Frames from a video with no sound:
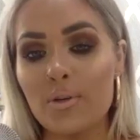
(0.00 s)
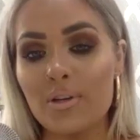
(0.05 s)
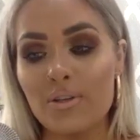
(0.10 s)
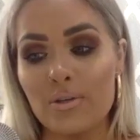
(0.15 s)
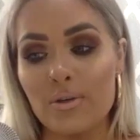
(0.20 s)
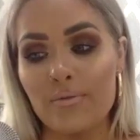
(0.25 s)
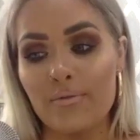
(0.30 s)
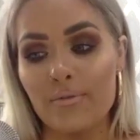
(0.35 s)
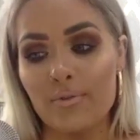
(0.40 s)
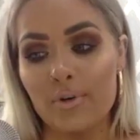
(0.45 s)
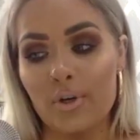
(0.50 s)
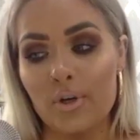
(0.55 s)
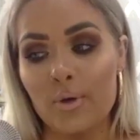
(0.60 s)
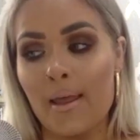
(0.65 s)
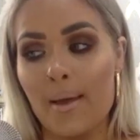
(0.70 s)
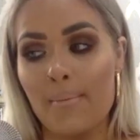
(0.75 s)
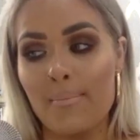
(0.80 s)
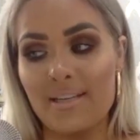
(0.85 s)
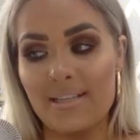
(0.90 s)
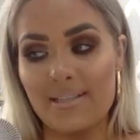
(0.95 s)
you through
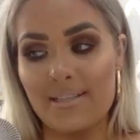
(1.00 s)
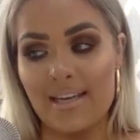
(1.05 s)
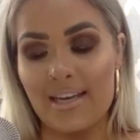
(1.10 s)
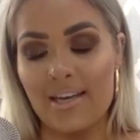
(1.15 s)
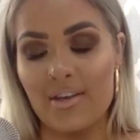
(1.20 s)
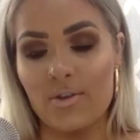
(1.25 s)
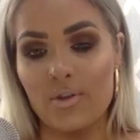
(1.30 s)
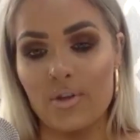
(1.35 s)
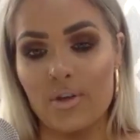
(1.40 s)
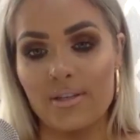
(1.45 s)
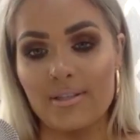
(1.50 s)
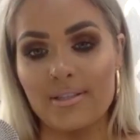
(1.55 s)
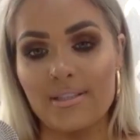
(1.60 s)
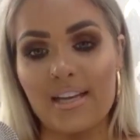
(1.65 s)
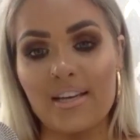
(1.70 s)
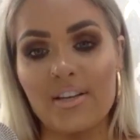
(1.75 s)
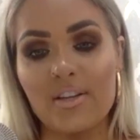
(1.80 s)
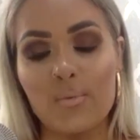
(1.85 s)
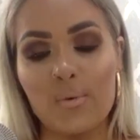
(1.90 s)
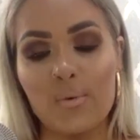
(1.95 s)
meditation,
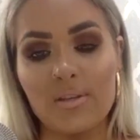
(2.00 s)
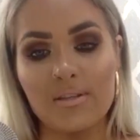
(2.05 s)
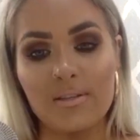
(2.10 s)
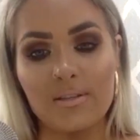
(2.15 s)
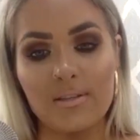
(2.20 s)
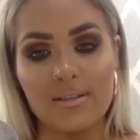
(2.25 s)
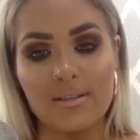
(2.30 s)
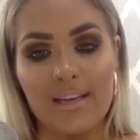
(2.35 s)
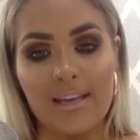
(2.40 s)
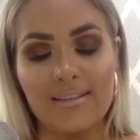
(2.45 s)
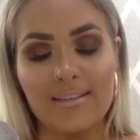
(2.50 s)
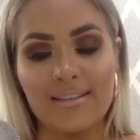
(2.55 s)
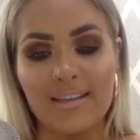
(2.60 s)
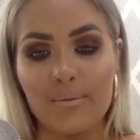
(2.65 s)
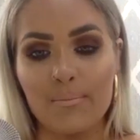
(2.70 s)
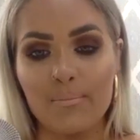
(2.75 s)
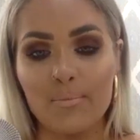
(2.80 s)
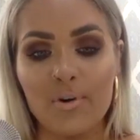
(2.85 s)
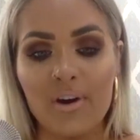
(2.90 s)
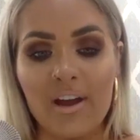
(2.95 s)
telling you when to take
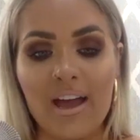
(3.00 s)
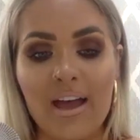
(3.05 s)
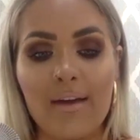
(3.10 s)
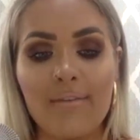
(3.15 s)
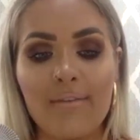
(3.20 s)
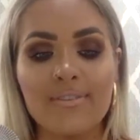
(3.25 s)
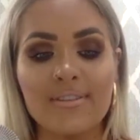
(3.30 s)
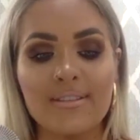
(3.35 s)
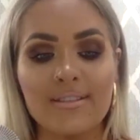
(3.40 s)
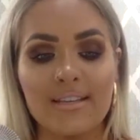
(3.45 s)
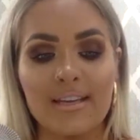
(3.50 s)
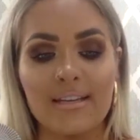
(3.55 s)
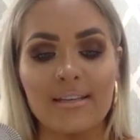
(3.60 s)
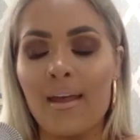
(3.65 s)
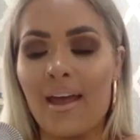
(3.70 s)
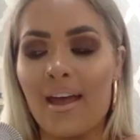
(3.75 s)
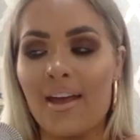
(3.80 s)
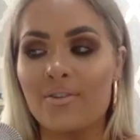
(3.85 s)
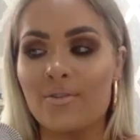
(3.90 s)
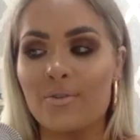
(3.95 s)
deep breaths,
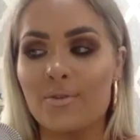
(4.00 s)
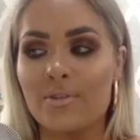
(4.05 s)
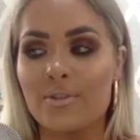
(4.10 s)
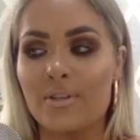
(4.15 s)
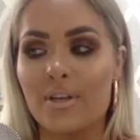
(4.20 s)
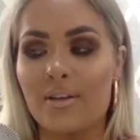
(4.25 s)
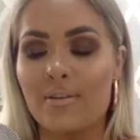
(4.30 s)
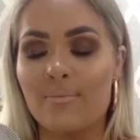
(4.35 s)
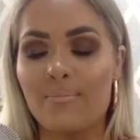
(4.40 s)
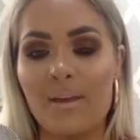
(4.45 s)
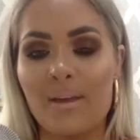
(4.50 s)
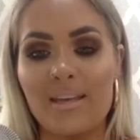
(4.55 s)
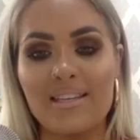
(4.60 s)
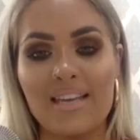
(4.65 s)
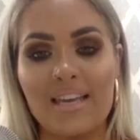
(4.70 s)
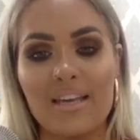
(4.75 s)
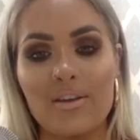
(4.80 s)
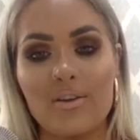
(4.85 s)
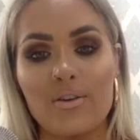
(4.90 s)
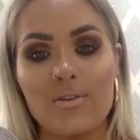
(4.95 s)
and also it may
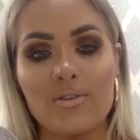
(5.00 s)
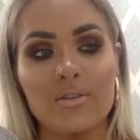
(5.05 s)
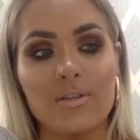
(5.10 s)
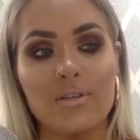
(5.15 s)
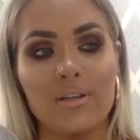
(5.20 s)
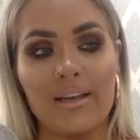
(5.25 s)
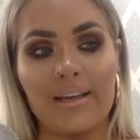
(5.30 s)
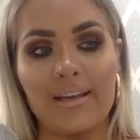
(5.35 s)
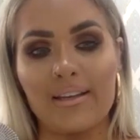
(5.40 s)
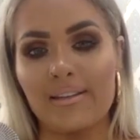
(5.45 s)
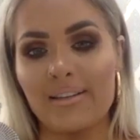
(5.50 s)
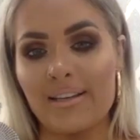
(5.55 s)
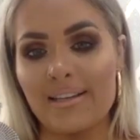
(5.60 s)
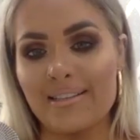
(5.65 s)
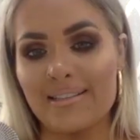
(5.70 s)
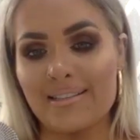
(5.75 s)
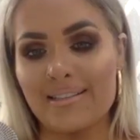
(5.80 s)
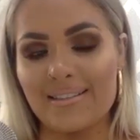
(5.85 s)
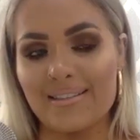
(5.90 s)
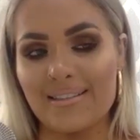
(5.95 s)
take you to like a
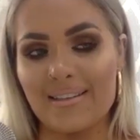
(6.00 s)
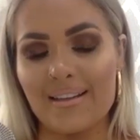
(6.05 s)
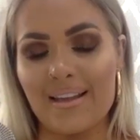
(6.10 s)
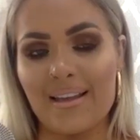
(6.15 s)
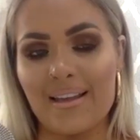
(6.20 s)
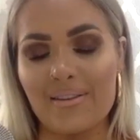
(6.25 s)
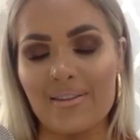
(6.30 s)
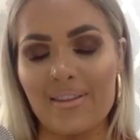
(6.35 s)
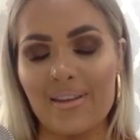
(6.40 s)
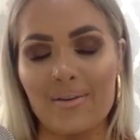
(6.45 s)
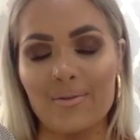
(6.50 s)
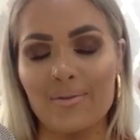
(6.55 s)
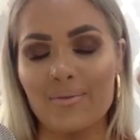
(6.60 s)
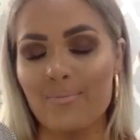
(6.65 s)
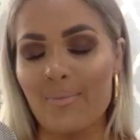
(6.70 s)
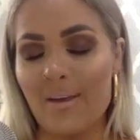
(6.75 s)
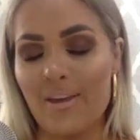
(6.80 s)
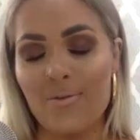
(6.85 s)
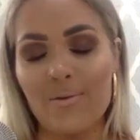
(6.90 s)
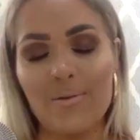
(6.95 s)
nice, they'll
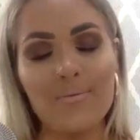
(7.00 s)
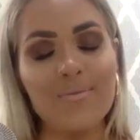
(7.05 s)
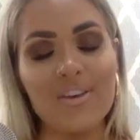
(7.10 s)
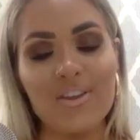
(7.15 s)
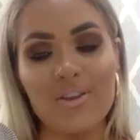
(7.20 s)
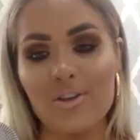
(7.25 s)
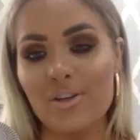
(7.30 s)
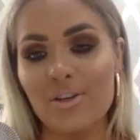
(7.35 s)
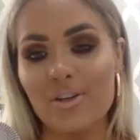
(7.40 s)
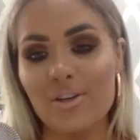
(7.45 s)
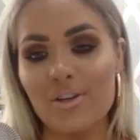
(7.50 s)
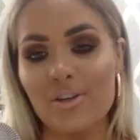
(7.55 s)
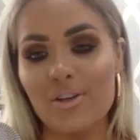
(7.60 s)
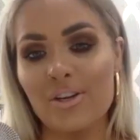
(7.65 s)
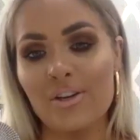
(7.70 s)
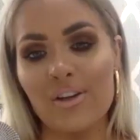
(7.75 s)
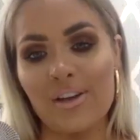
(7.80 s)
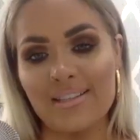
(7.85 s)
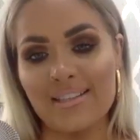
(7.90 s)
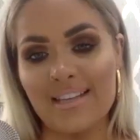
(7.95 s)
make you envision a
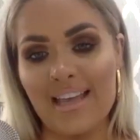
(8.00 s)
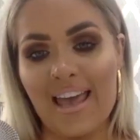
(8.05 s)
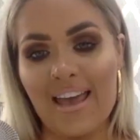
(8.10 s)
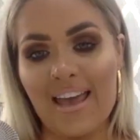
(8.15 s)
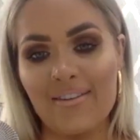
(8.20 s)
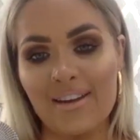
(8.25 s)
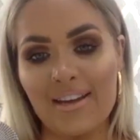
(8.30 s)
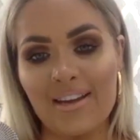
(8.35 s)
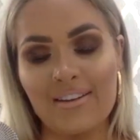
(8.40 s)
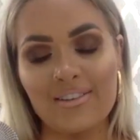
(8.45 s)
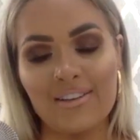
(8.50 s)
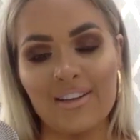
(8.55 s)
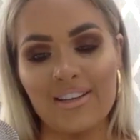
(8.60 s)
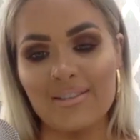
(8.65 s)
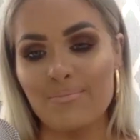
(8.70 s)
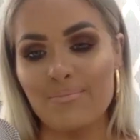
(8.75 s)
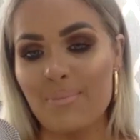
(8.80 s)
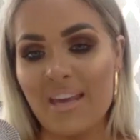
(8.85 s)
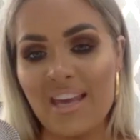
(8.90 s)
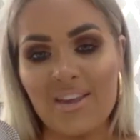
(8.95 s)
nice area, a
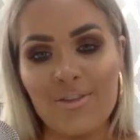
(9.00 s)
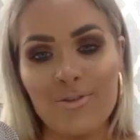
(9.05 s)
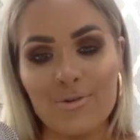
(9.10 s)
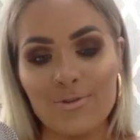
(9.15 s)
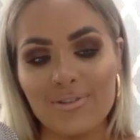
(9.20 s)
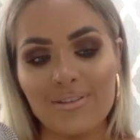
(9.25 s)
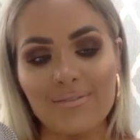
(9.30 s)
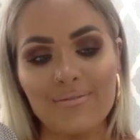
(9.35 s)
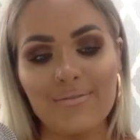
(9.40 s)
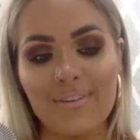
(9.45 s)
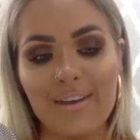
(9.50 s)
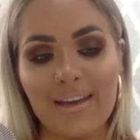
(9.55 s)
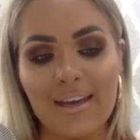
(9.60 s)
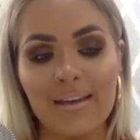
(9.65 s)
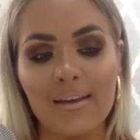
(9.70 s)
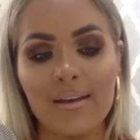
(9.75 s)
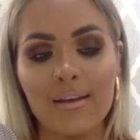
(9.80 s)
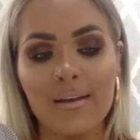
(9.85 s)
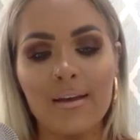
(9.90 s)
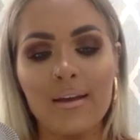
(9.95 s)
nice beach or
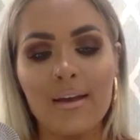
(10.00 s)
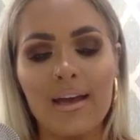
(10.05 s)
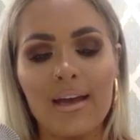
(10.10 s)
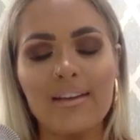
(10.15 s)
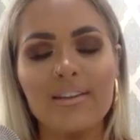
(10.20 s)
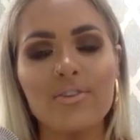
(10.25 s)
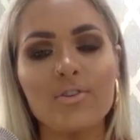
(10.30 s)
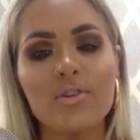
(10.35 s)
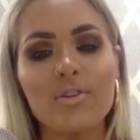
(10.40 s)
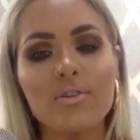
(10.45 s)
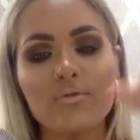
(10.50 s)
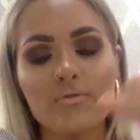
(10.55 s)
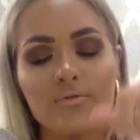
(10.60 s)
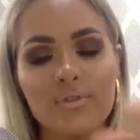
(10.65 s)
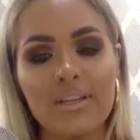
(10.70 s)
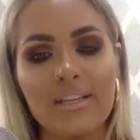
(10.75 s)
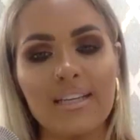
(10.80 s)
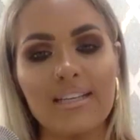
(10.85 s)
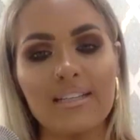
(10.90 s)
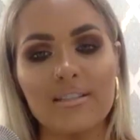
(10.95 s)
something. And it's just
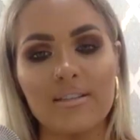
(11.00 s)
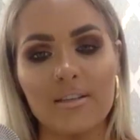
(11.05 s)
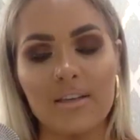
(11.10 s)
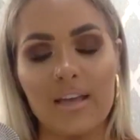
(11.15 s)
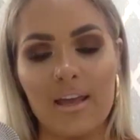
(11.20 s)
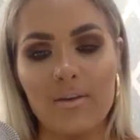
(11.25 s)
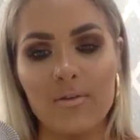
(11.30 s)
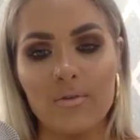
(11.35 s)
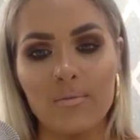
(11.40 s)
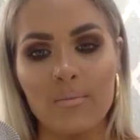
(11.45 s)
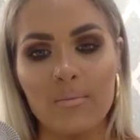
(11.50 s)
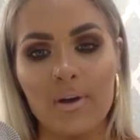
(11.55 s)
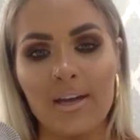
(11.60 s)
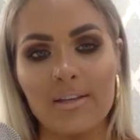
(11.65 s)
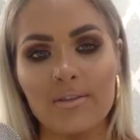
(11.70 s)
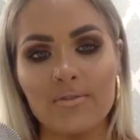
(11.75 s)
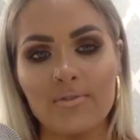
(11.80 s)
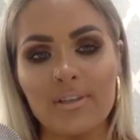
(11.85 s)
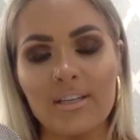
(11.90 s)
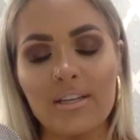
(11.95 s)
really to get your
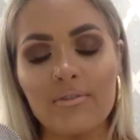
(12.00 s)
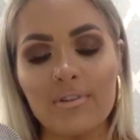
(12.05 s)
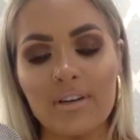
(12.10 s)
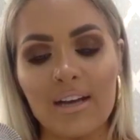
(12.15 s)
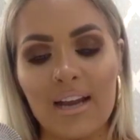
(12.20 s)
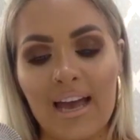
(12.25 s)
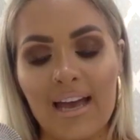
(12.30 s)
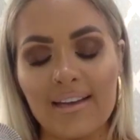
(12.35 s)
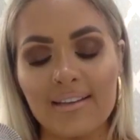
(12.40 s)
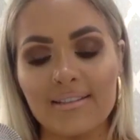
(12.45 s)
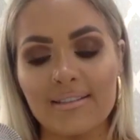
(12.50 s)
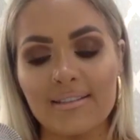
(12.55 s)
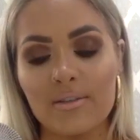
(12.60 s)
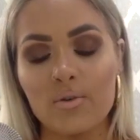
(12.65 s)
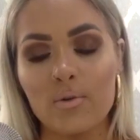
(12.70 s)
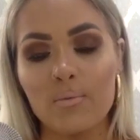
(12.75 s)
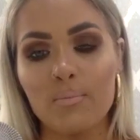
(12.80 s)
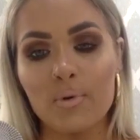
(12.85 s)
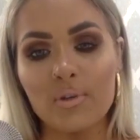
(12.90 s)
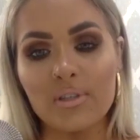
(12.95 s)
mind really relaxed
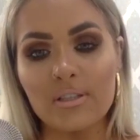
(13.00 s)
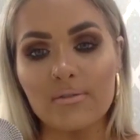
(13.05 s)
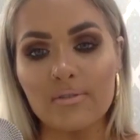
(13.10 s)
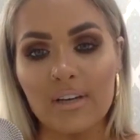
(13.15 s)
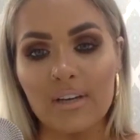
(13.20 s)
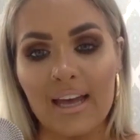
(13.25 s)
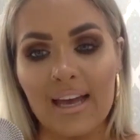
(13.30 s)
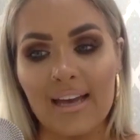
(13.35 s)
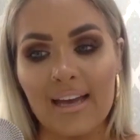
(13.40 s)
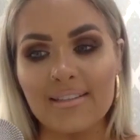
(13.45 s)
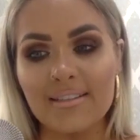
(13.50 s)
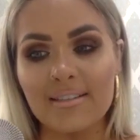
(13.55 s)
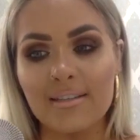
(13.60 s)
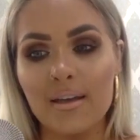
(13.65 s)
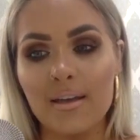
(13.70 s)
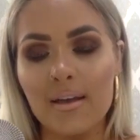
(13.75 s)
and your body relaxed,